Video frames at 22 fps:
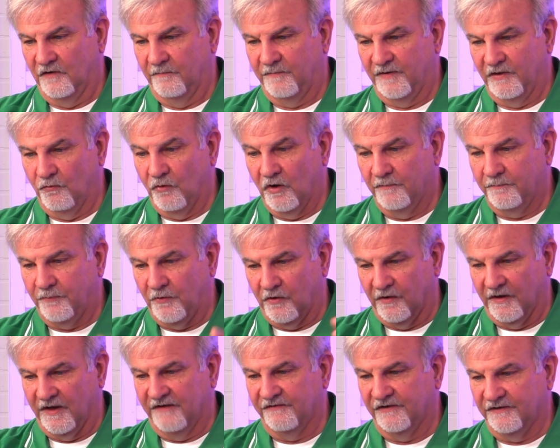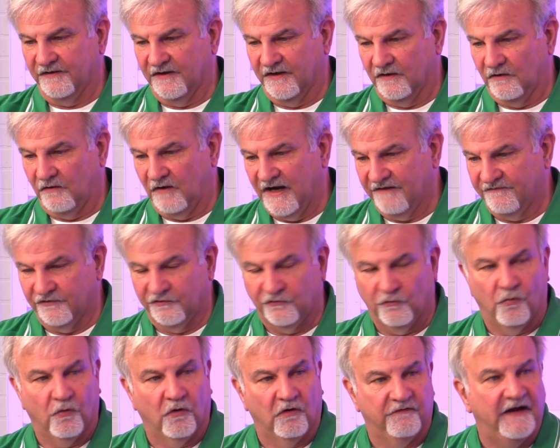one part of it that'll have
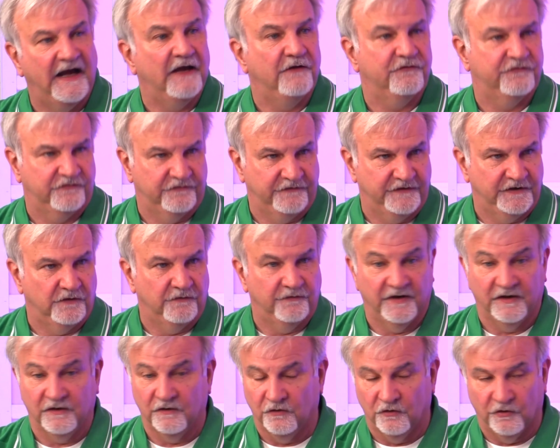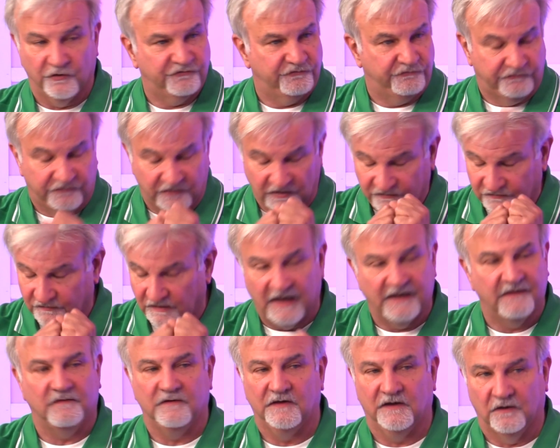a dwarf house feel that it'll look just
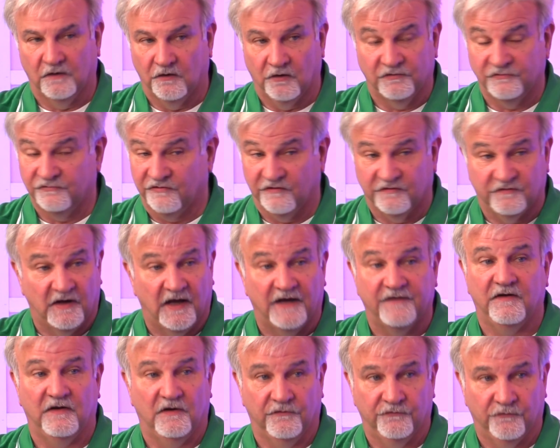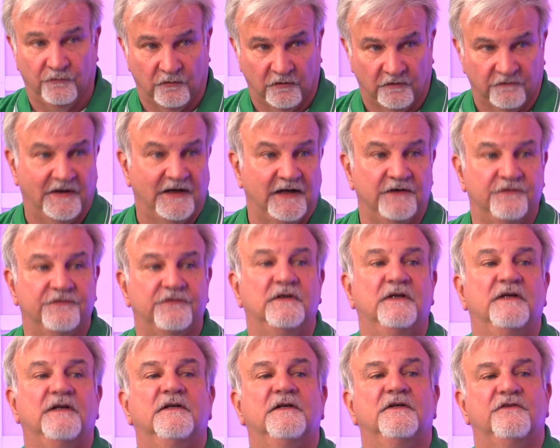like the old dwarf
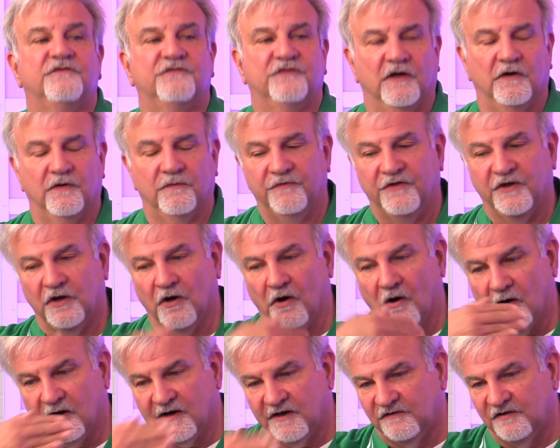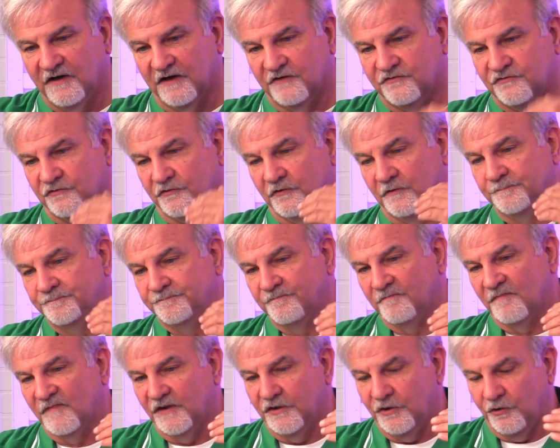house. So the architecture,
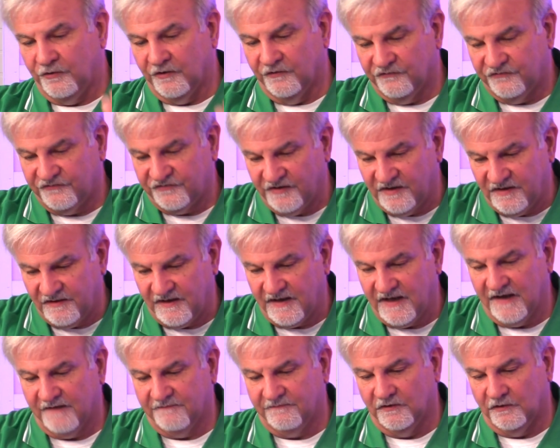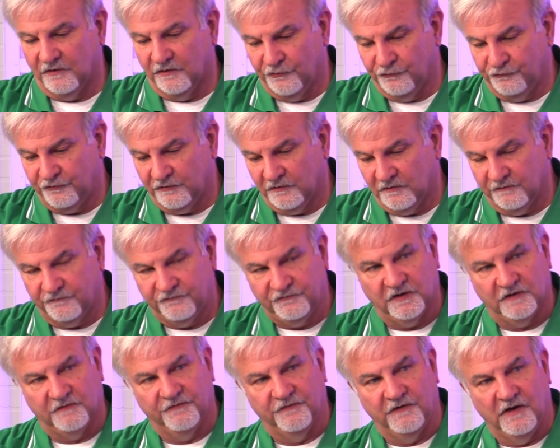you can see the evolution of
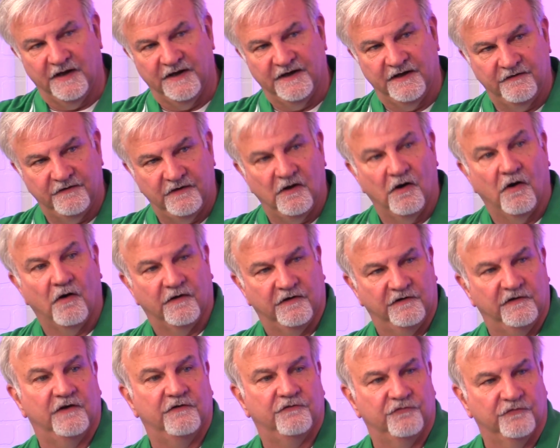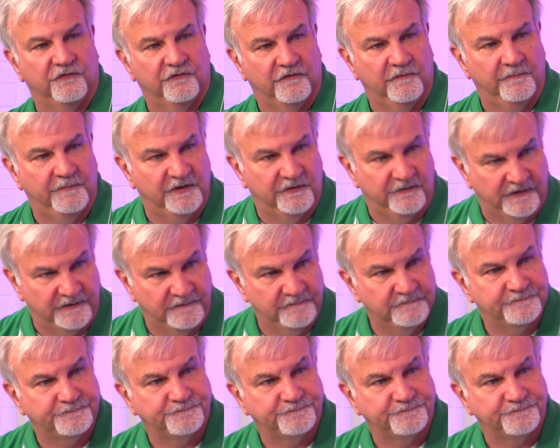Chick-fil-A in the architecture of the building.